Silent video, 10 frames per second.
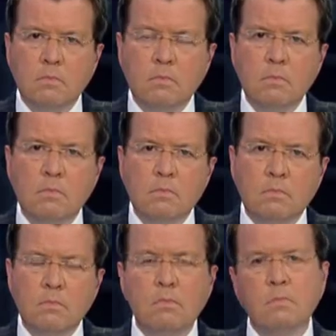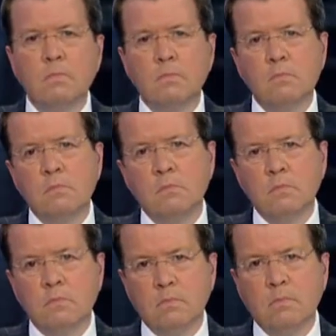
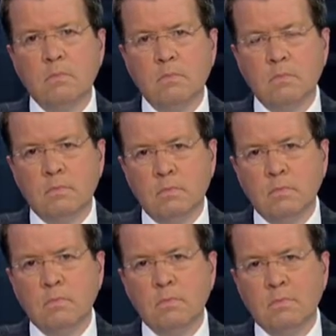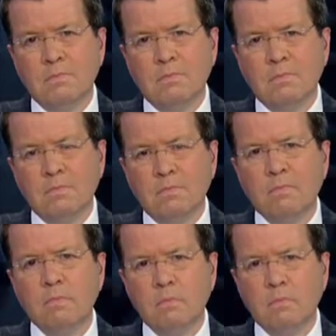
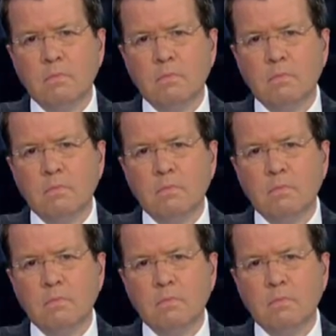(silent)